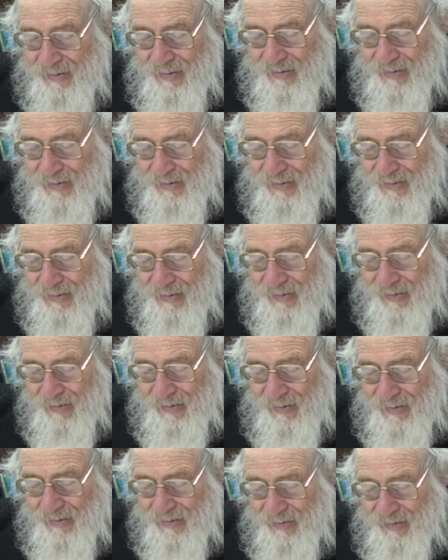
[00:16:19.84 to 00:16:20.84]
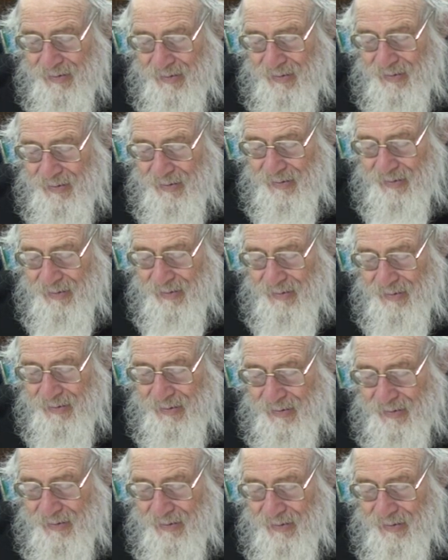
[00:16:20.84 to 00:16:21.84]
not near enough to the
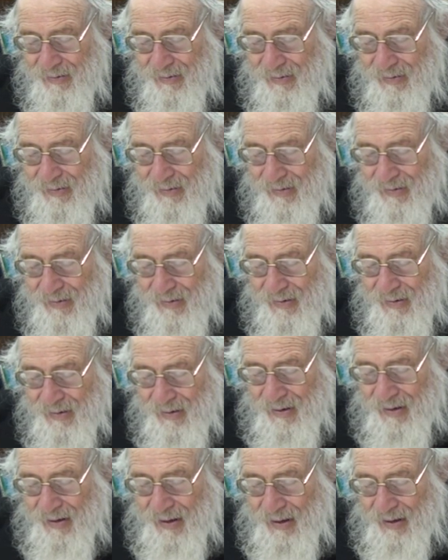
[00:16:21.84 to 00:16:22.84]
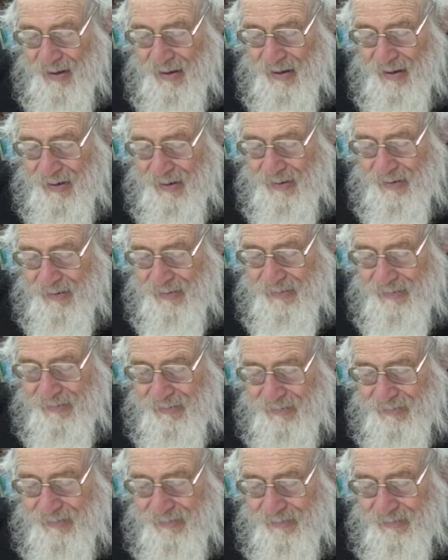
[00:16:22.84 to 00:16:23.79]
fire to scorch, its texture will